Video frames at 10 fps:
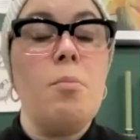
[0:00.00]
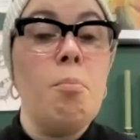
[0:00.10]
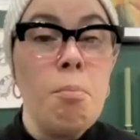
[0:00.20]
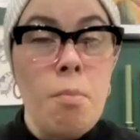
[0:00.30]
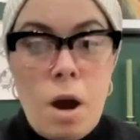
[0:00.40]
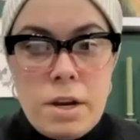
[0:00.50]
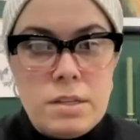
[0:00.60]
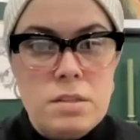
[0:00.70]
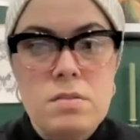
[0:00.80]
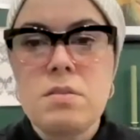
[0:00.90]

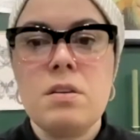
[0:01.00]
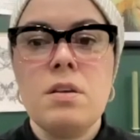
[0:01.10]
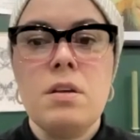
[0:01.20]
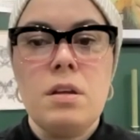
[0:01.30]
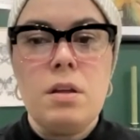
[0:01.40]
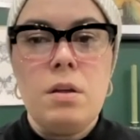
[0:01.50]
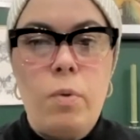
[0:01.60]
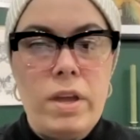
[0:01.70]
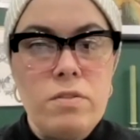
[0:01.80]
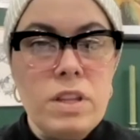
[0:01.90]
modest
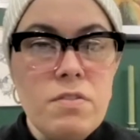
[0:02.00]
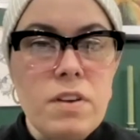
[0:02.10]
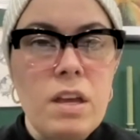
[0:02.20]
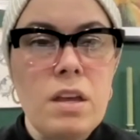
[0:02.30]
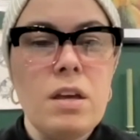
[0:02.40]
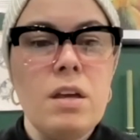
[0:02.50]
way of living,